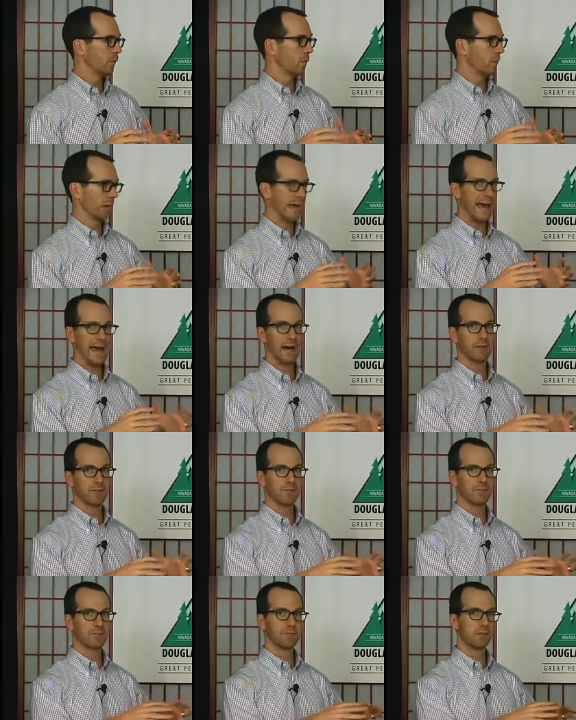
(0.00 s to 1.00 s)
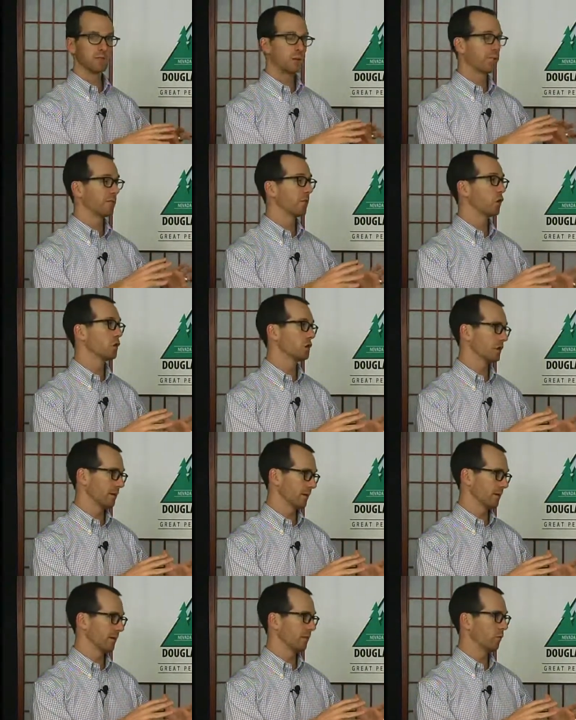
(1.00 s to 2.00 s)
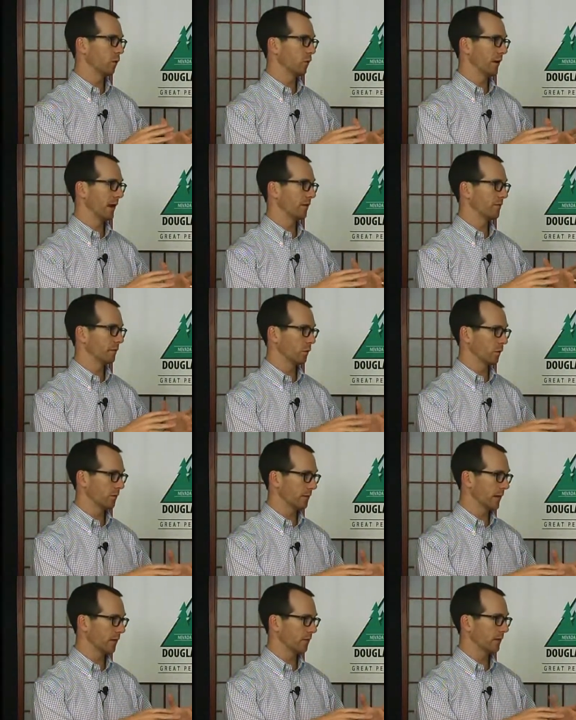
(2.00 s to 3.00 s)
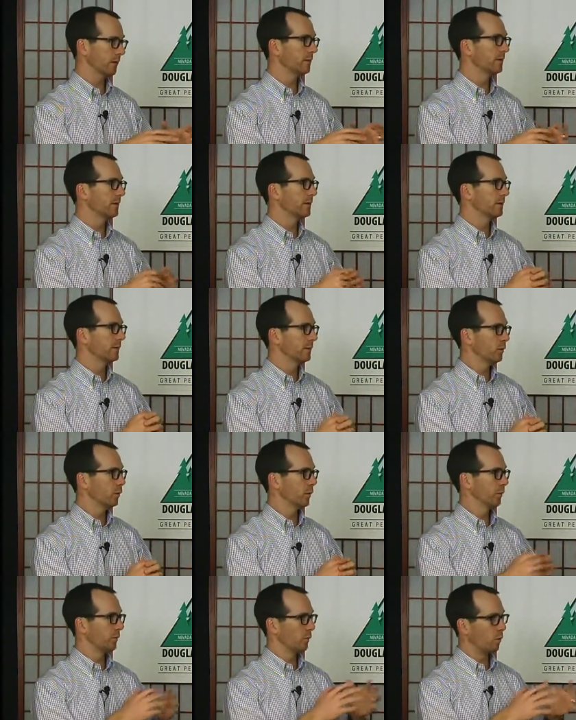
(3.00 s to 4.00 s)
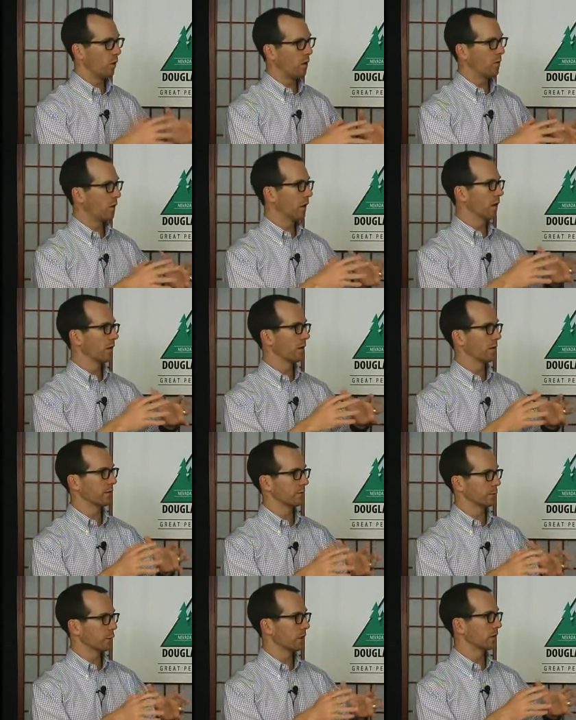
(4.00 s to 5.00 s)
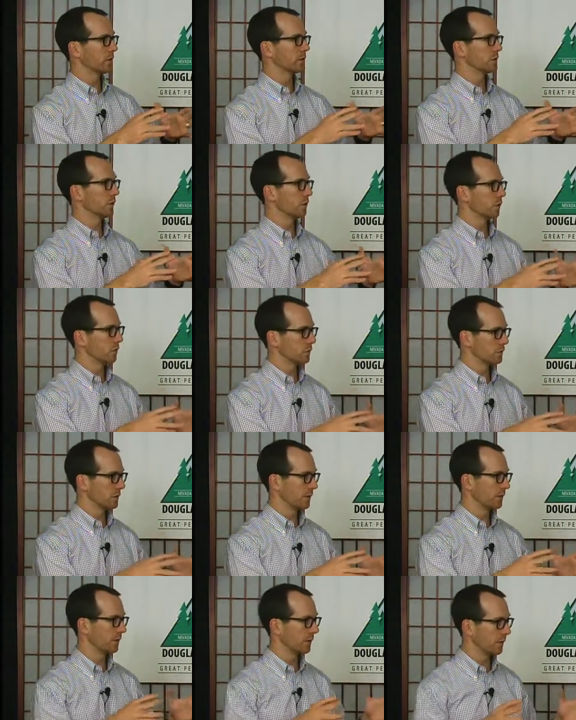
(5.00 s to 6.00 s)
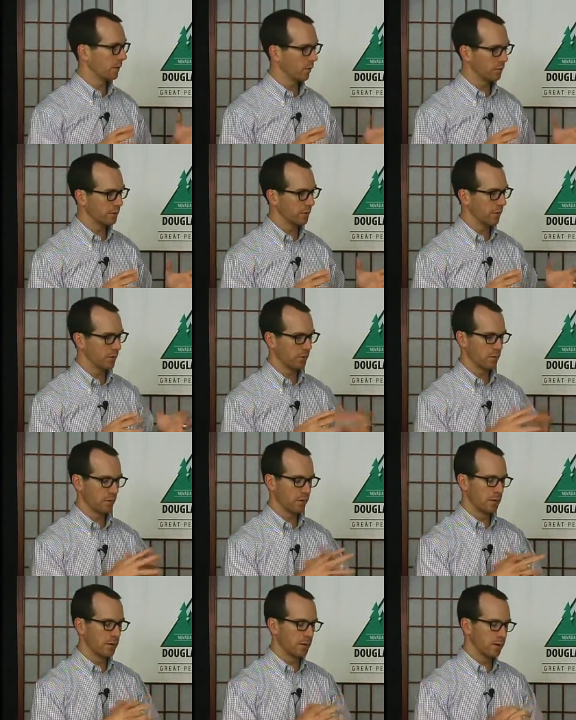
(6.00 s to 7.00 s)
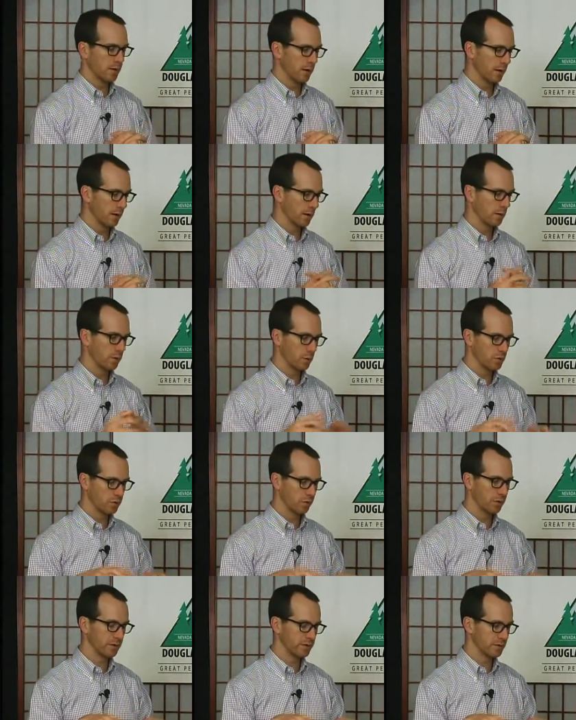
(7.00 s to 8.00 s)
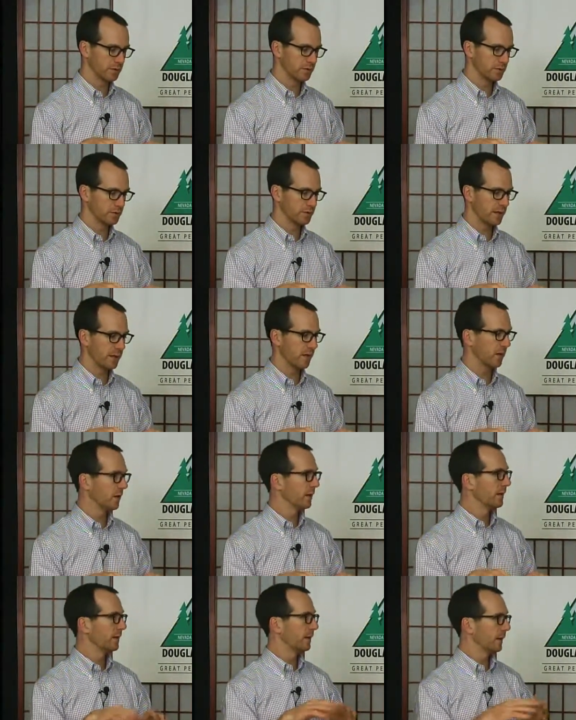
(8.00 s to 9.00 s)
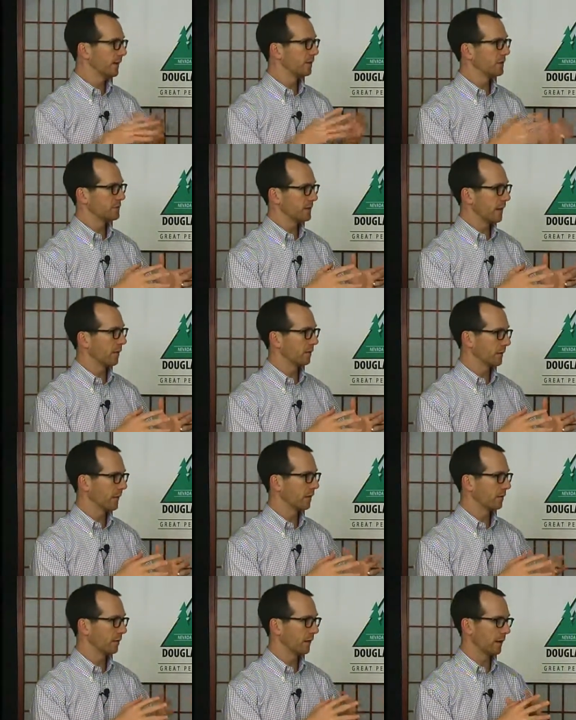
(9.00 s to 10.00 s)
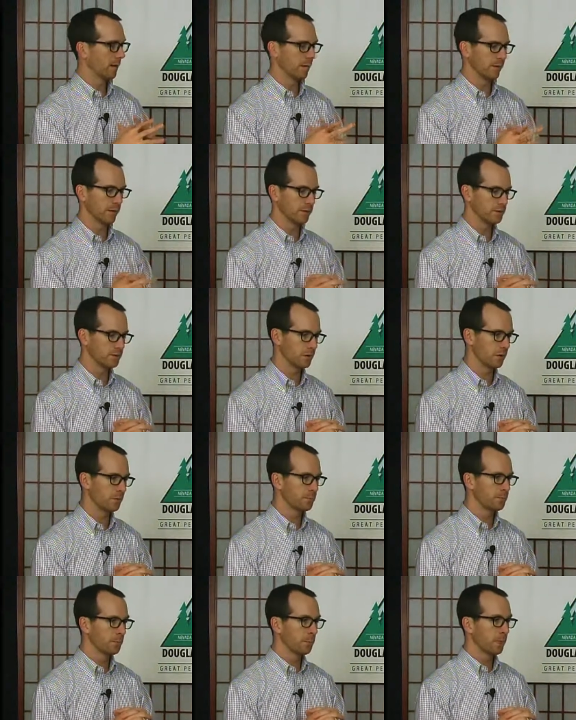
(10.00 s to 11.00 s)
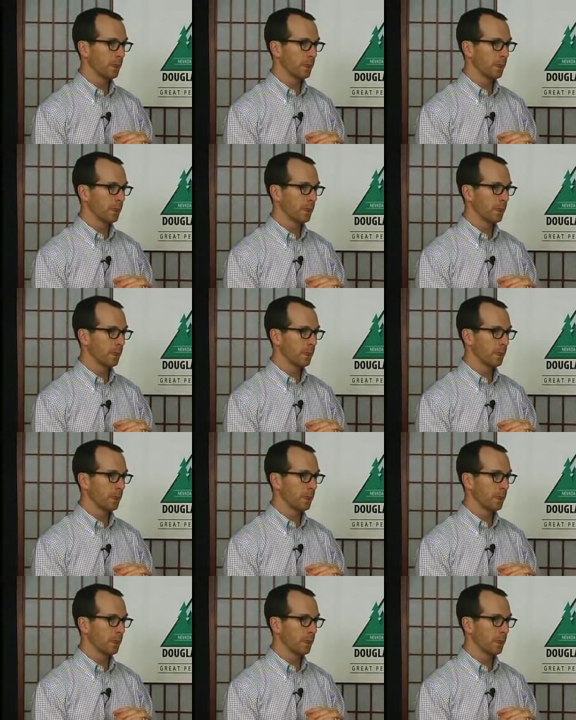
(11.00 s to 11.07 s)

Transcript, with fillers: what we have, some version of what we have at North County with the Walmart and Trader Joe's and, and all the other uh, commercial businesses there in the South County area. And so,